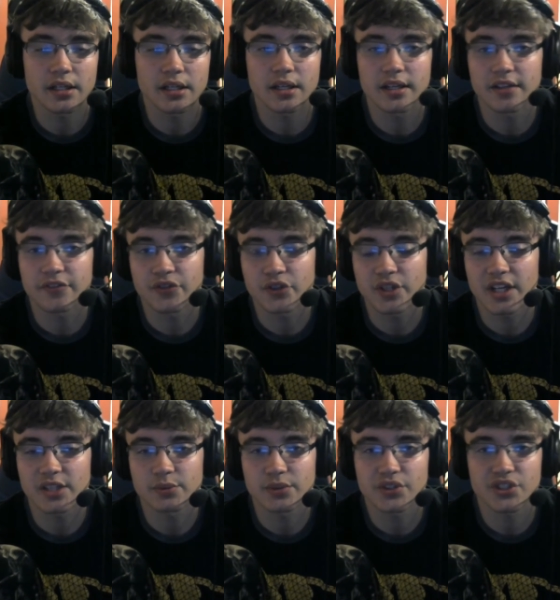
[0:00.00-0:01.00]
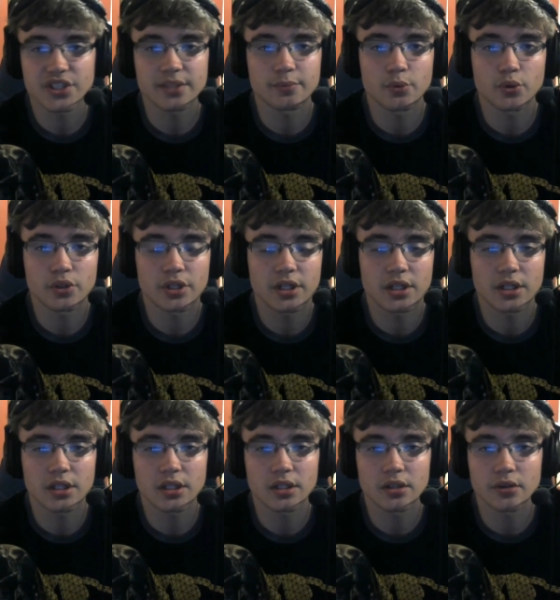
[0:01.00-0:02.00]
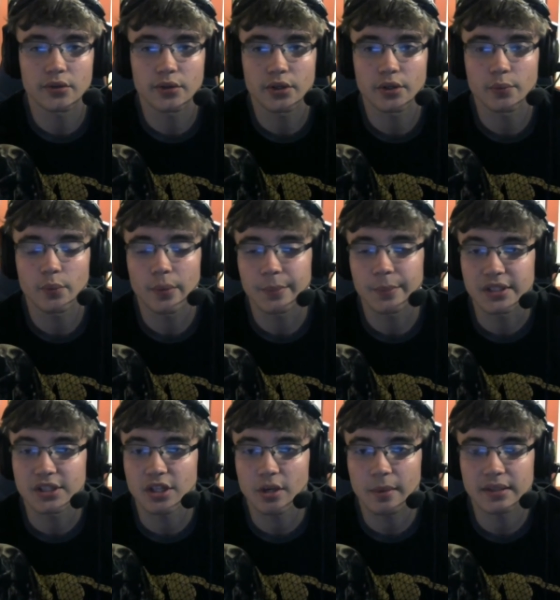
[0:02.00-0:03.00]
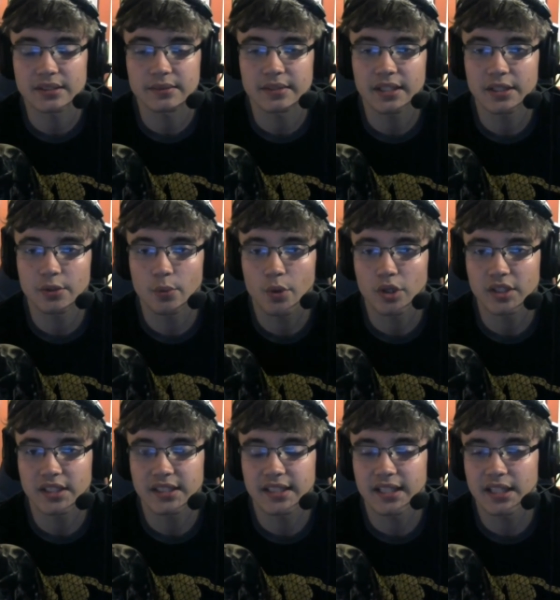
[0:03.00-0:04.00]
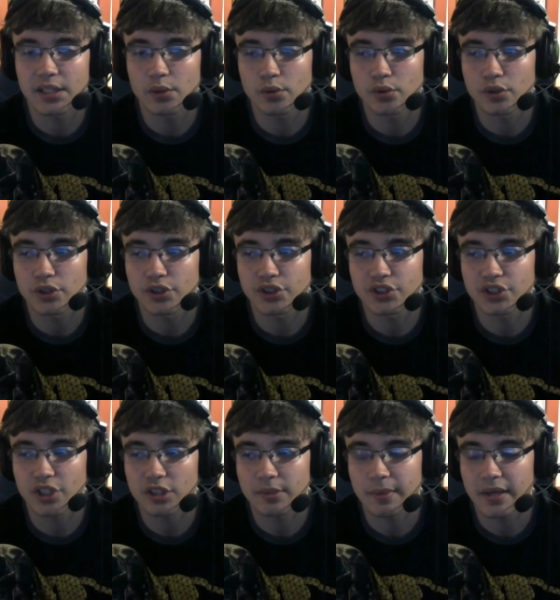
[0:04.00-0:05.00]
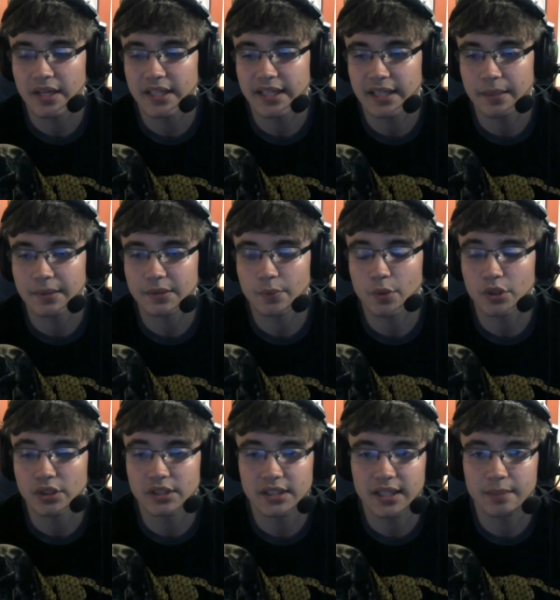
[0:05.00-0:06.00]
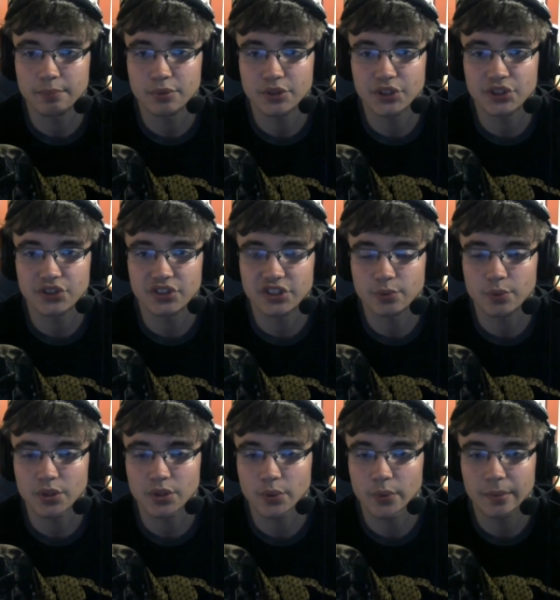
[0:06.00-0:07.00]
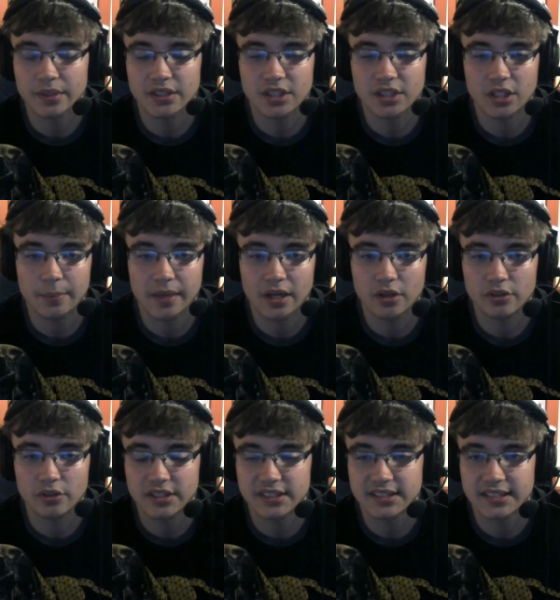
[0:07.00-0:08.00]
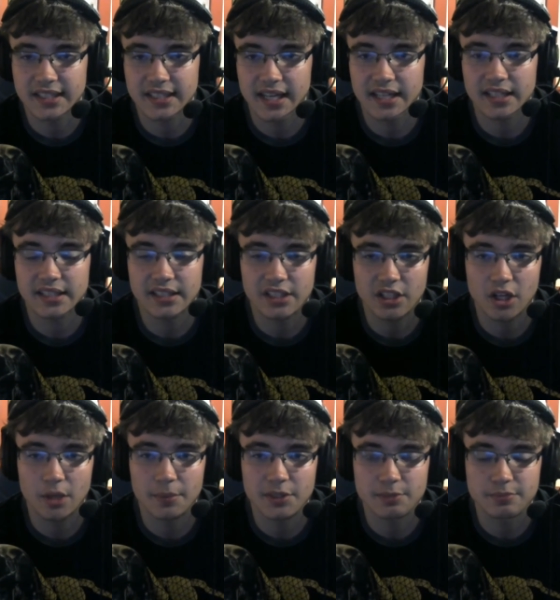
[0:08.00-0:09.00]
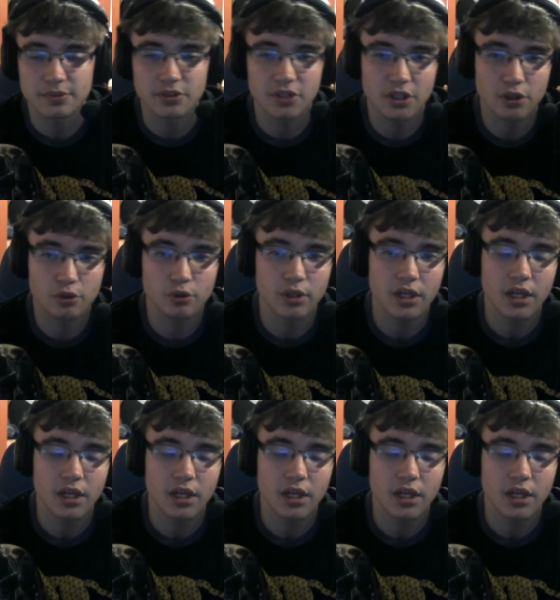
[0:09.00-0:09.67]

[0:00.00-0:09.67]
if you guys want to see more or want me to talk about something in The Walking Dead or just talk about anything about The Walking Dead, please list what you want me to talk about and this and that in the comments below.